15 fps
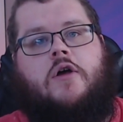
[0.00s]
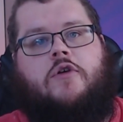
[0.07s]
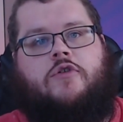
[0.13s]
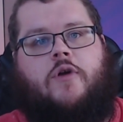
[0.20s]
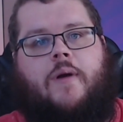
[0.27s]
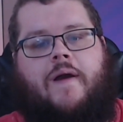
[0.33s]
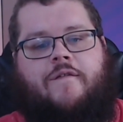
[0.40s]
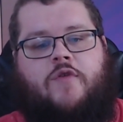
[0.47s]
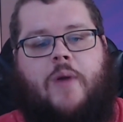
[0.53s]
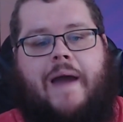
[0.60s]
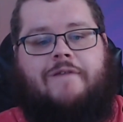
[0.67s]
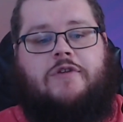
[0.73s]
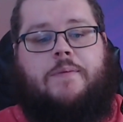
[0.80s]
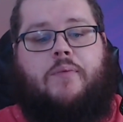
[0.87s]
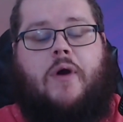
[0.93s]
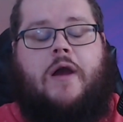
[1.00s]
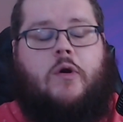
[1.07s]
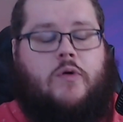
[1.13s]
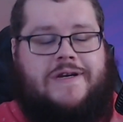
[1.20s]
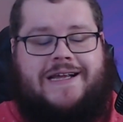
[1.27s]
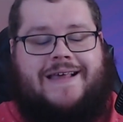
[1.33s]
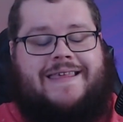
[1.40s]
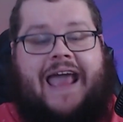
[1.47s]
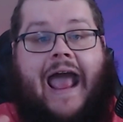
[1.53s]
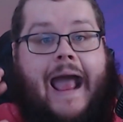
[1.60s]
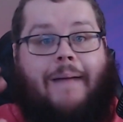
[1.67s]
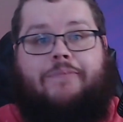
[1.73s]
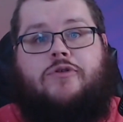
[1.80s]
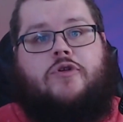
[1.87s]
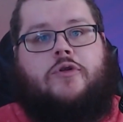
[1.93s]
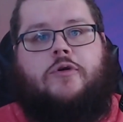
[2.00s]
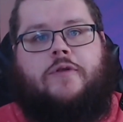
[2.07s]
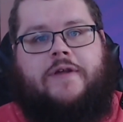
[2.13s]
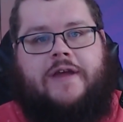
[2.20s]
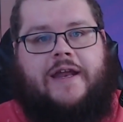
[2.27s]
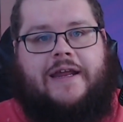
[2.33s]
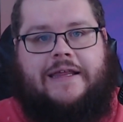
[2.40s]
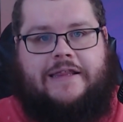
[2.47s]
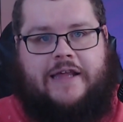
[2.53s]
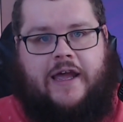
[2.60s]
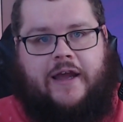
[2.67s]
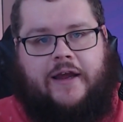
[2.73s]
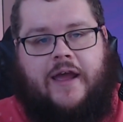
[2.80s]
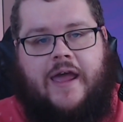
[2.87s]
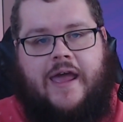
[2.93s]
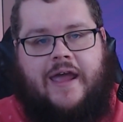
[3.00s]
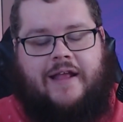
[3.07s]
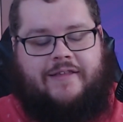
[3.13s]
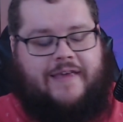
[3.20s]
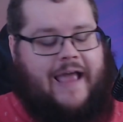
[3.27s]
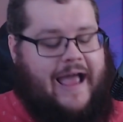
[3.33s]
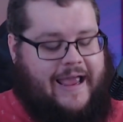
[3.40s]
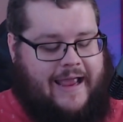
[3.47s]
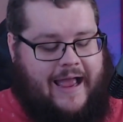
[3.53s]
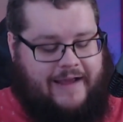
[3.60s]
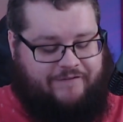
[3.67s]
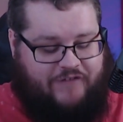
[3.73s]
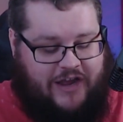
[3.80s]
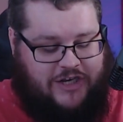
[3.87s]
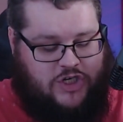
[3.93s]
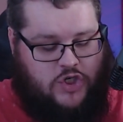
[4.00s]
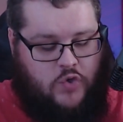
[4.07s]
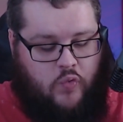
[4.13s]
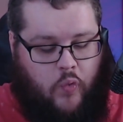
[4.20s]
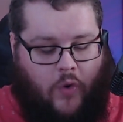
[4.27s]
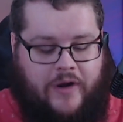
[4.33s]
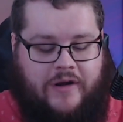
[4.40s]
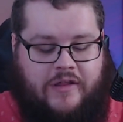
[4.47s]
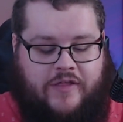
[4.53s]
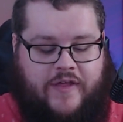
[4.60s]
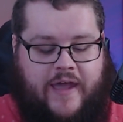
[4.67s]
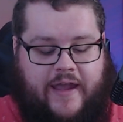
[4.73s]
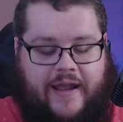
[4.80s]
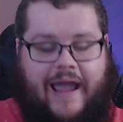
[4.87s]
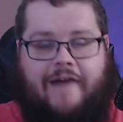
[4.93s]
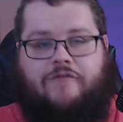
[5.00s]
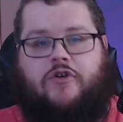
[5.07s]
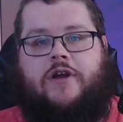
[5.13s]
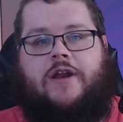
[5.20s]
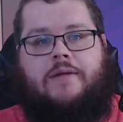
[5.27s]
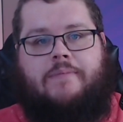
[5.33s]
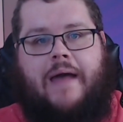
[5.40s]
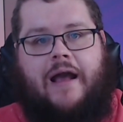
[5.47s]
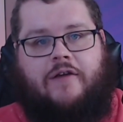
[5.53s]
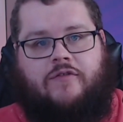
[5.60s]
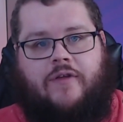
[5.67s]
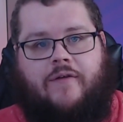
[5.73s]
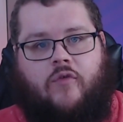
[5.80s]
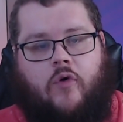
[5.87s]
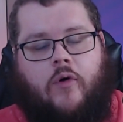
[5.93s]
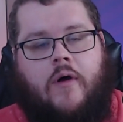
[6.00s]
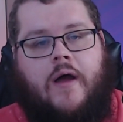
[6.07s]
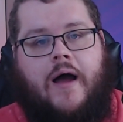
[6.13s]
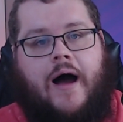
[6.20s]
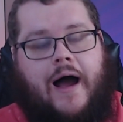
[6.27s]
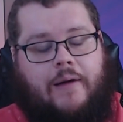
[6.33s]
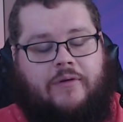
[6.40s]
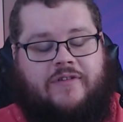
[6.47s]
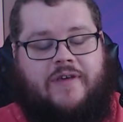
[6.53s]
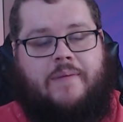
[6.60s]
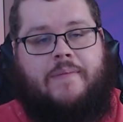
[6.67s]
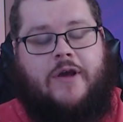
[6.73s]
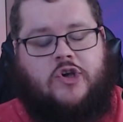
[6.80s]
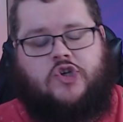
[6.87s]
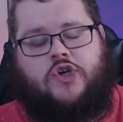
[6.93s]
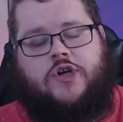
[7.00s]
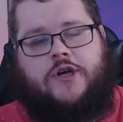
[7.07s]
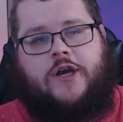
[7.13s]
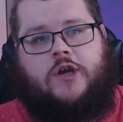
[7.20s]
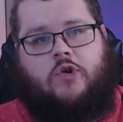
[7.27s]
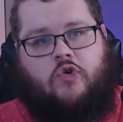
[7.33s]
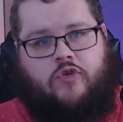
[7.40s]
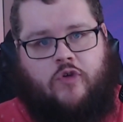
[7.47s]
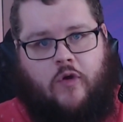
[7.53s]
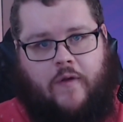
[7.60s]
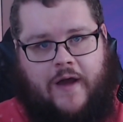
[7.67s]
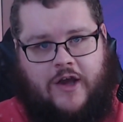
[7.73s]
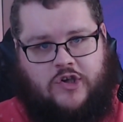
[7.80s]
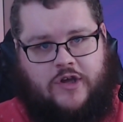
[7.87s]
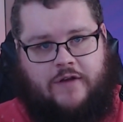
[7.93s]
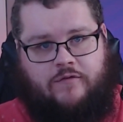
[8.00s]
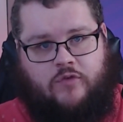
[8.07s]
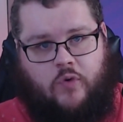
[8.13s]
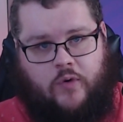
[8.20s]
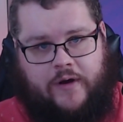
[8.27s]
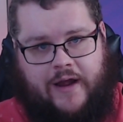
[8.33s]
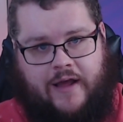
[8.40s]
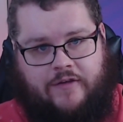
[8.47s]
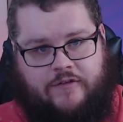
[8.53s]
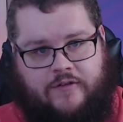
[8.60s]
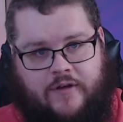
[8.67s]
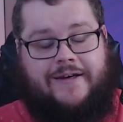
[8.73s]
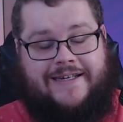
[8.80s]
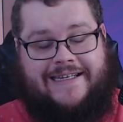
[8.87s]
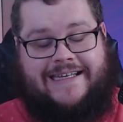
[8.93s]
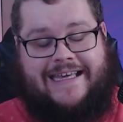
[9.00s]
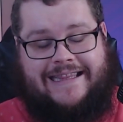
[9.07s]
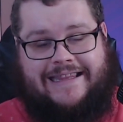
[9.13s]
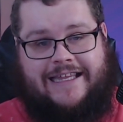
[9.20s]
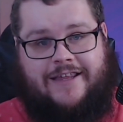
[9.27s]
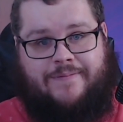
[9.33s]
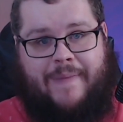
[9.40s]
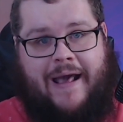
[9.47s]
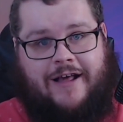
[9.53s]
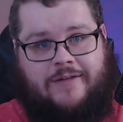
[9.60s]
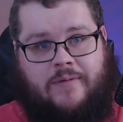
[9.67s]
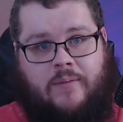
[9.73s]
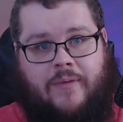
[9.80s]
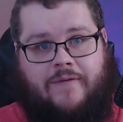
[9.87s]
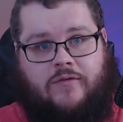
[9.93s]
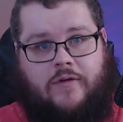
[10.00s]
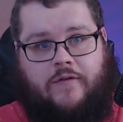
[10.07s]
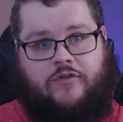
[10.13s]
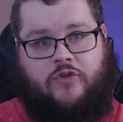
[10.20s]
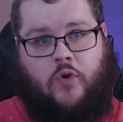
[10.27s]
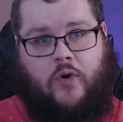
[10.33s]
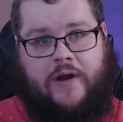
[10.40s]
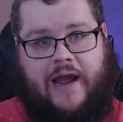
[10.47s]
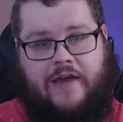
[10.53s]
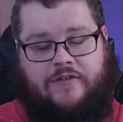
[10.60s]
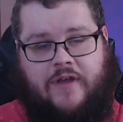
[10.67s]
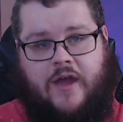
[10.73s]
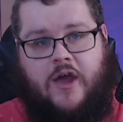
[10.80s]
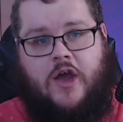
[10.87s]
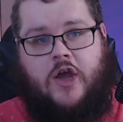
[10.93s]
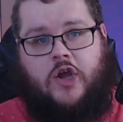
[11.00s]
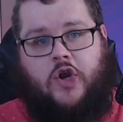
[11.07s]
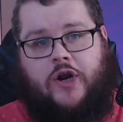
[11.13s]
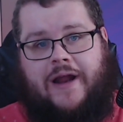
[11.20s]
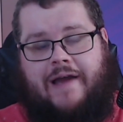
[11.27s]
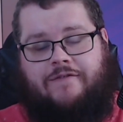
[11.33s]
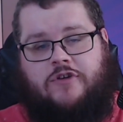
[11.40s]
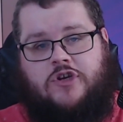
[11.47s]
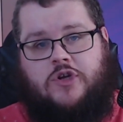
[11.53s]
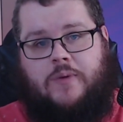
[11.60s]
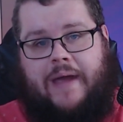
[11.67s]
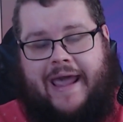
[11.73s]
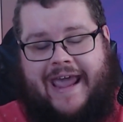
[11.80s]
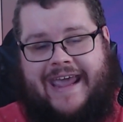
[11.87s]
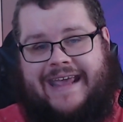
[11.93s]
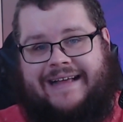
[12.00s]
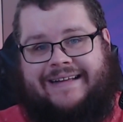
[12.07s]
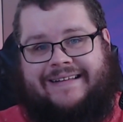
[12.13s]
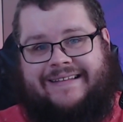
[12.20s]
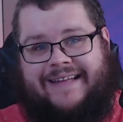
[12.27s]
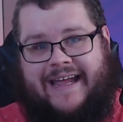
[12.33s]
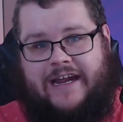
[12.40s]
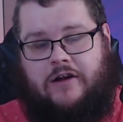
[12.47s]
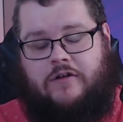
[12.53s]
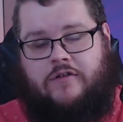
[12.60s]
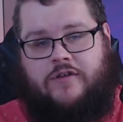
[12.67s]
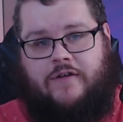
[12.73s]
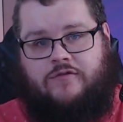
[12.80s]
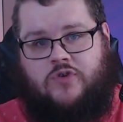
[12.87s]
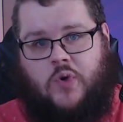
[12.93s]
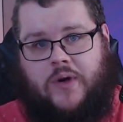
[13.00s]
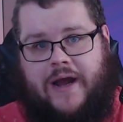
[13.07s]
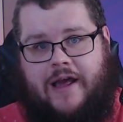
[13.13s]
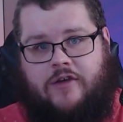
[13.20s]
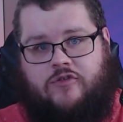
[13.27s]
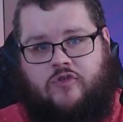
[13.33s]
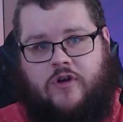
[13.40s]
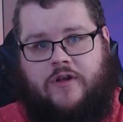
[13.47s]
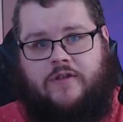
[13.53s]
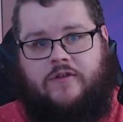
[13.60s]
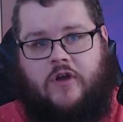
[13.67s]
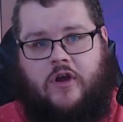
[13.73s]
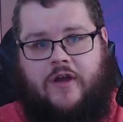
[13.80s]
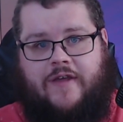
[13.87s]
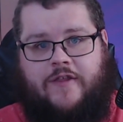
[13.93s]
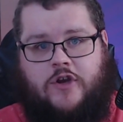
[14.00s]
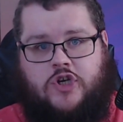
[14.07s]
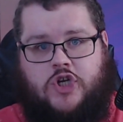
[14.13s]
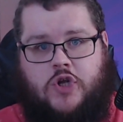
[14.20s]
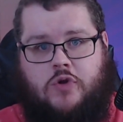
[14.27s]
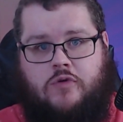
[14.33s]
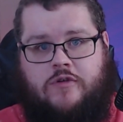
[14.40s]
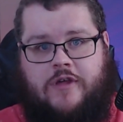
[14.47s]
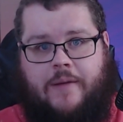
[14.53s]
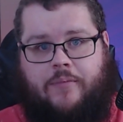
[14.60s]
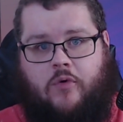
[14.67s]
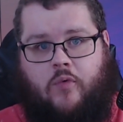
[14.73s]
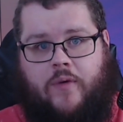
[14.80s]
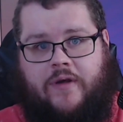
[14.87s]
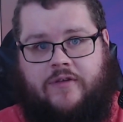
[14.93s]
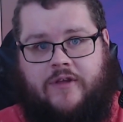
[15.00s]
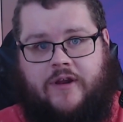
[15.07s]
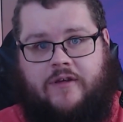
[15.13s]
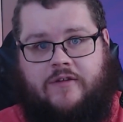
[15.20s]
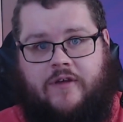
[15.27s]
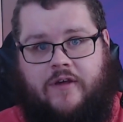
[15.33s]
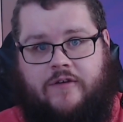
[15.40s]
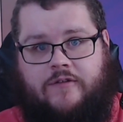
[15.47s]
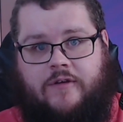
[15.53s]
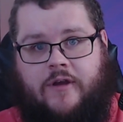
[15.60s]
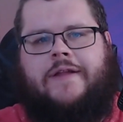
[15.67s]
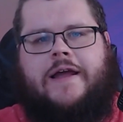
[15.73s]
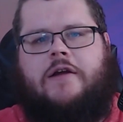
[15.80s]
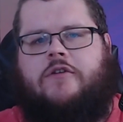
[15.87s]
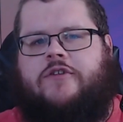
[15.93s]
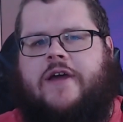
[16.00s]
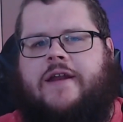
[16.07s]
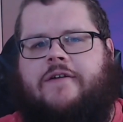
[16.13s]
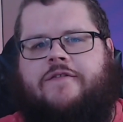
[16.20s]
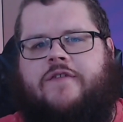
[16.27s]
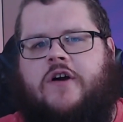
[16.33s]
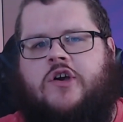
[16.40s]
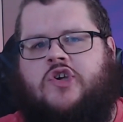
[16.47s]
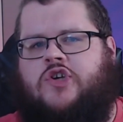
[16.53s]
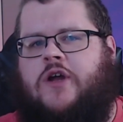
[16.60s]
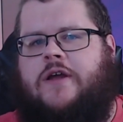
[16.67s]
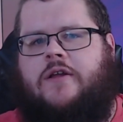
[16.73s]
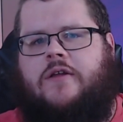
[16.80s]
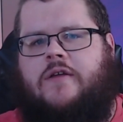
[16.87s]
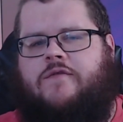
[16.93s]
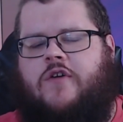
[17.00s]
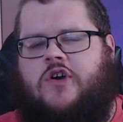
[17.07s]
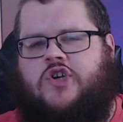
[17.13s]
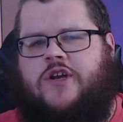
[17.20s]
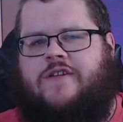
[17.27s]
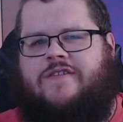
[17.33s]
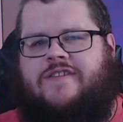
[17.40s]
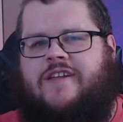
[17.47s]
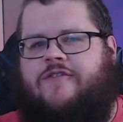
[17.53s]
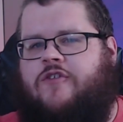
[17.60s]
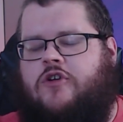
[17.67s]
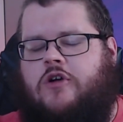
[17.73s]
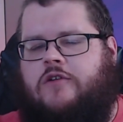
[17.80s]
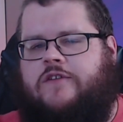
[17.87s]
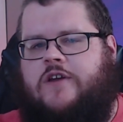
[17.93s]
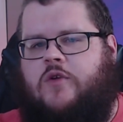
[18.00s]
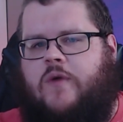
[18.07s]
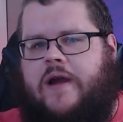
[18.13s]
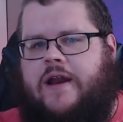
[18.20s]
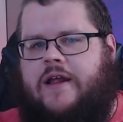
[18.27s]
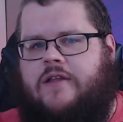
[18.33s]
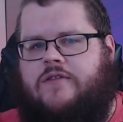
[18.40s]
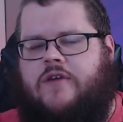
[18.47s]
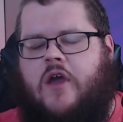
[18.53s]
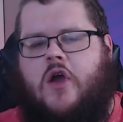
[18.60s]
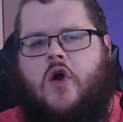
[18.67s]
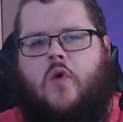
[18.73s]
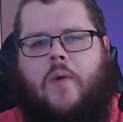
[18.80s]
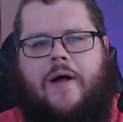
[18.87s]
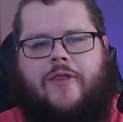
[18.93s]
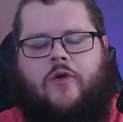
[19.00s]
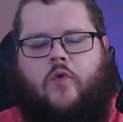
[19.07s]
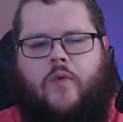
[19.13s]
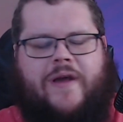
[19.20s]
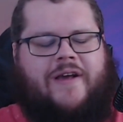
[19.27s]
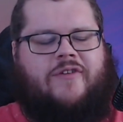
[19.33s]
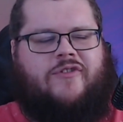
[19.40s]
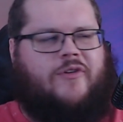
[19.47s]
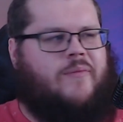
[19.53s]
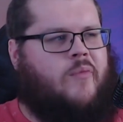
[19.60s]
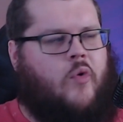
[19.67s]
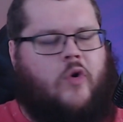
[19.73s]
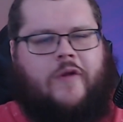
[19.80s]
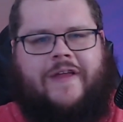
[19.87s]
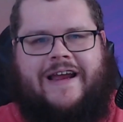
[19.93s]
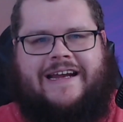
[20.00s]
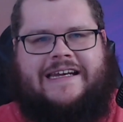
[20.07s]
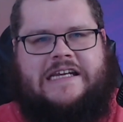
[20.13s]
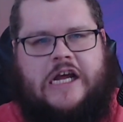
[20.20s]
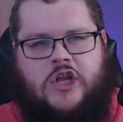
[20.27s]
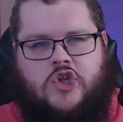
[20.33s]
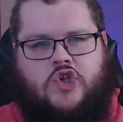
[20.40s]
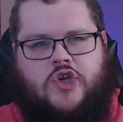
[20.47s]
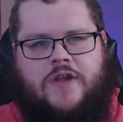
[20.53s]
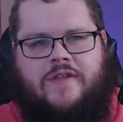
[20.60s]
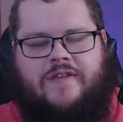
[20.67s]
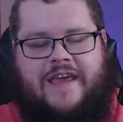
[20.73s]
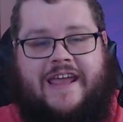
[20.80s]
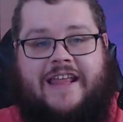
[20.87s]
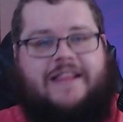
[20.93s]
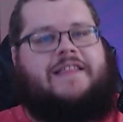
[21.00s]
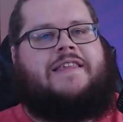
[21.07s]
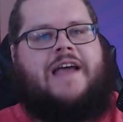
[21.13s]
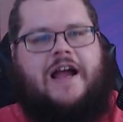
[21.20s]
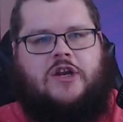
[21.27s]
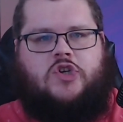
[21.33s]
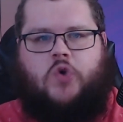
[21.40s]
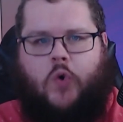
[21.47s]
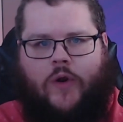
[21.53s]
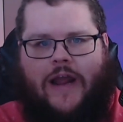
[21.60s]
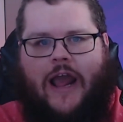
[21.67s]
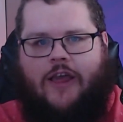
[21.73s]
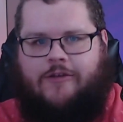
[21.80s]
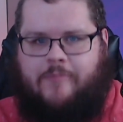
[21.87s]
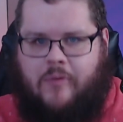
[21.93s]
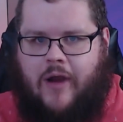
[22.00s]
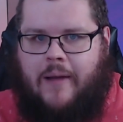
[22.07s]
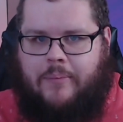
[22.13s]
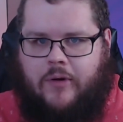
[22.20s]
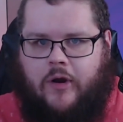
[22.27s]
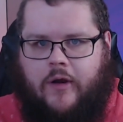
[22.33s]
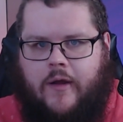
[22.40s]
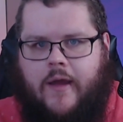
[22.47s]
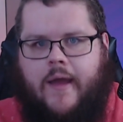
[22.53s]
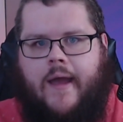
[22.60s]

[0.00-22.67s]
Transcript: So if you have to prioritize absolutely anything and say, I've got to do one thing after getting max level, I would say make sure you get your Soul Ash out of Torghast. To get this maximum level of Torghast, you're going to have to do 8 layers of Torghast runs in the 2 separate wings that exist. Layers kind of function as difficulty ratings, while the wings are more like dungeons inside Torghast proper.